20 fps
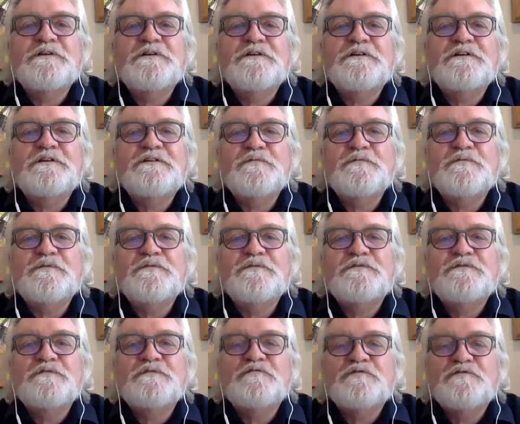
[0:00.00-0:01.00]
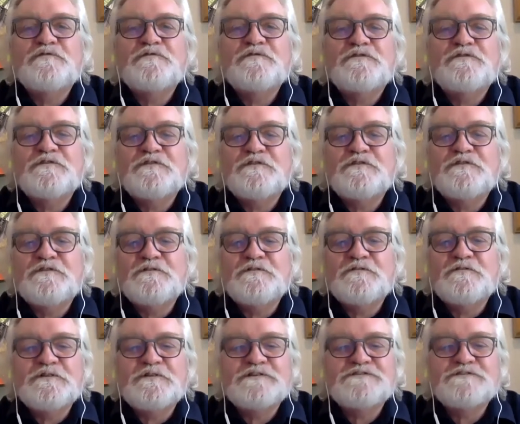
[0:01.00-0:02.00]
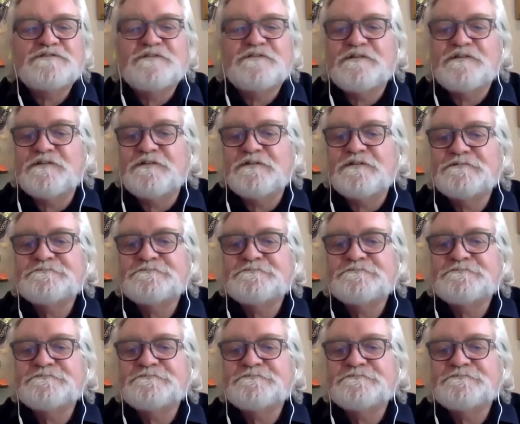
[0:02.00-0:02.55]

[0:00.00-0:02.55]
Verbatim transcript: can open the floor to questions.